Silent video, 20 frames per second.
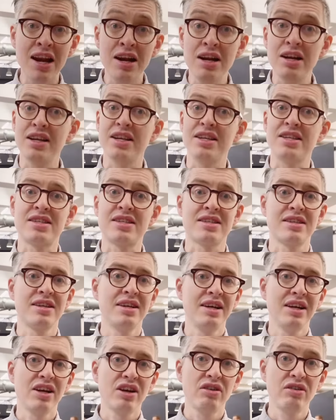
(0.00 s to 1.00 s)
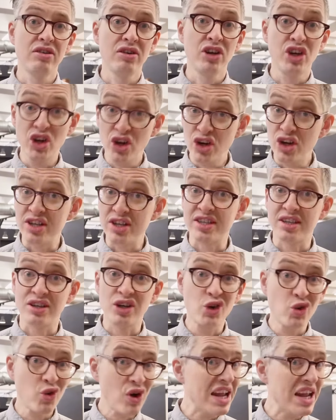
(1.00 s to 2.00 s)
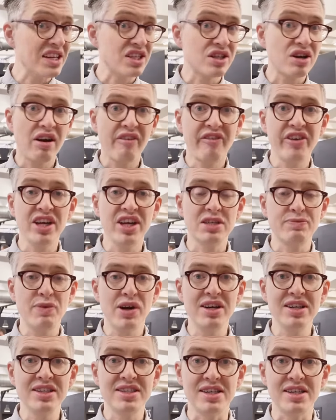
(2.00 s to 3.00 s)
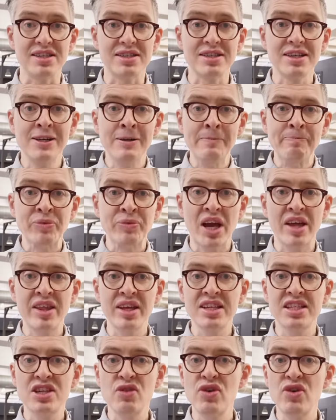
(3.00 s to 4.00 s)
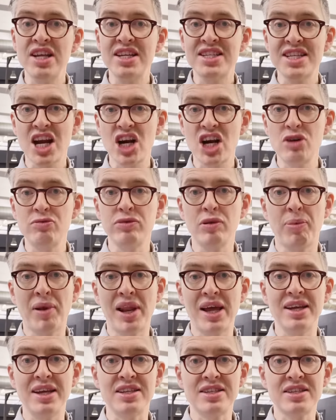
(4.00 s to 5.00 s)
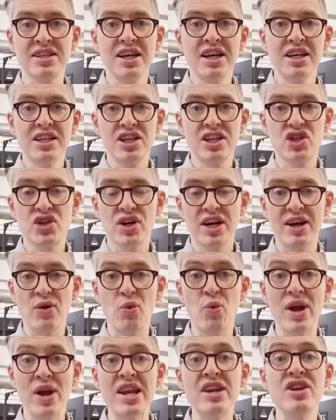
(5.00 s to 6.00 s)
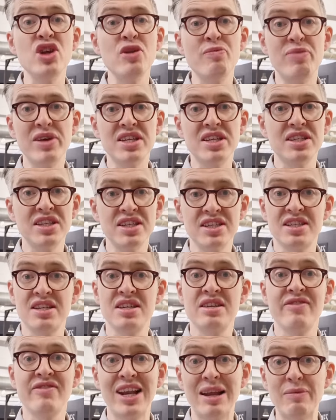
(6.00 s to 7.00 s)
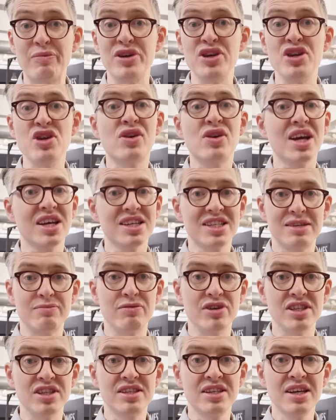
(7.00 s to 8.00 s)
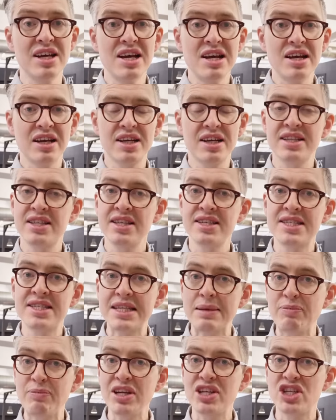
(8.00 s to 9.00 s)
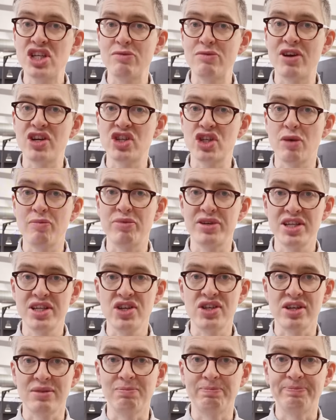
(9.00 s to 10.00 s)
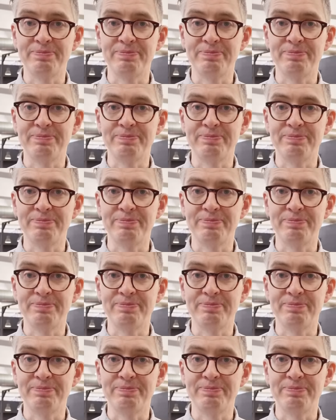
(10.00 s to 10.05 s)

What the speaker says: endless good, great coffee experiences, I think it's a really terrible place to try and win new business, to develop new customers, because there's simply too much competition.